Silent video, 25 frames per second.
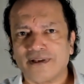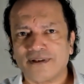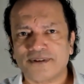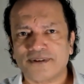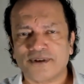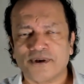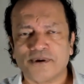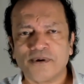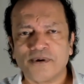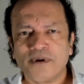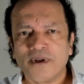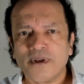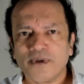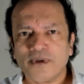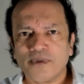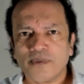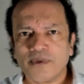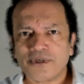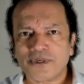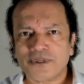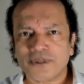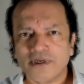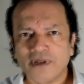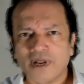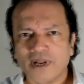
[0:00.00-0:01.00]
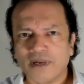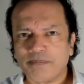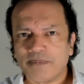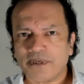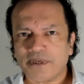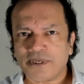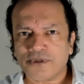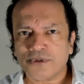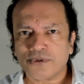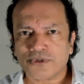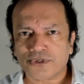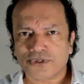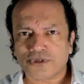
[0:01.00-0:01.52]
so we should not be
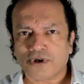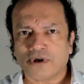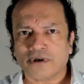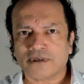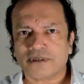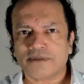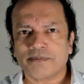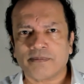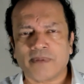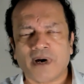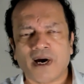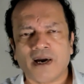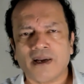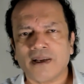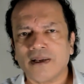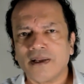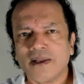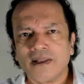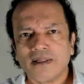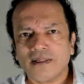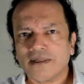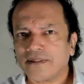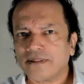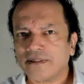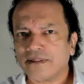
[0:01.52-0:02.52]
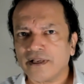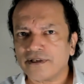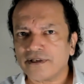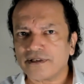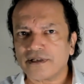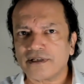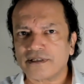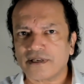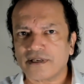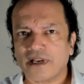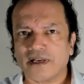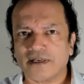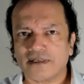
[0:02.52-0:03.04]
too shocked by the things he
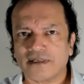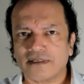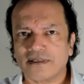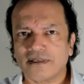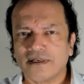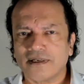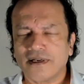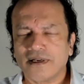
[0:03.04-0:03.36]
says.